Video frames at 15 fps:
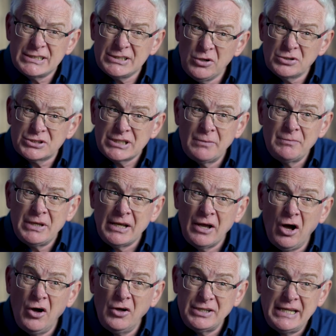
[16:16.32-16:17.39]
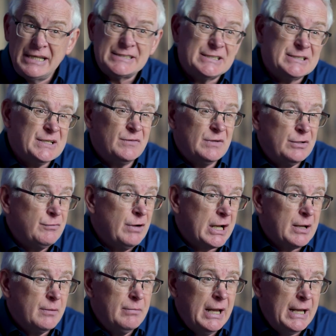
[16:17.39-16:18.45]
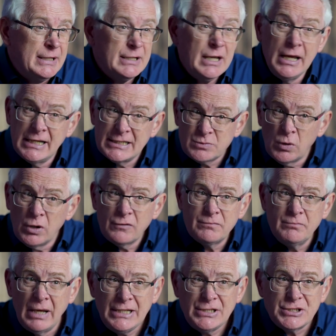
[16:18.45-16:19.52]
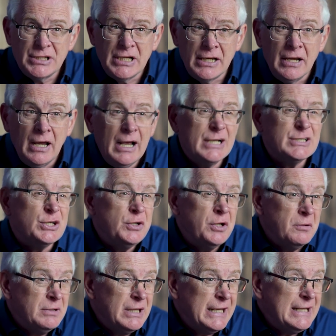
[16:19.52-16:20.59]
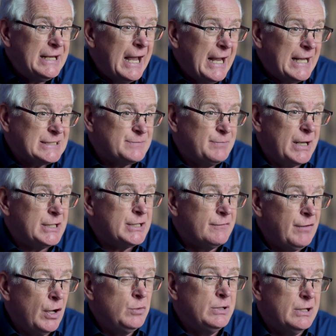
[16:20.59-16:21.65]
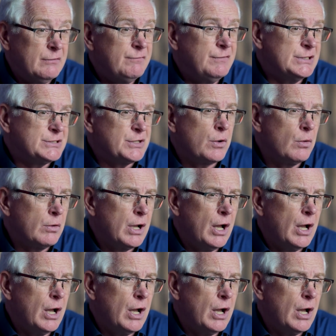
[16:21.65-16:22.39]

it's not something I'd necessarily recommend, it's worth mentioning as a unique aspect of owning physical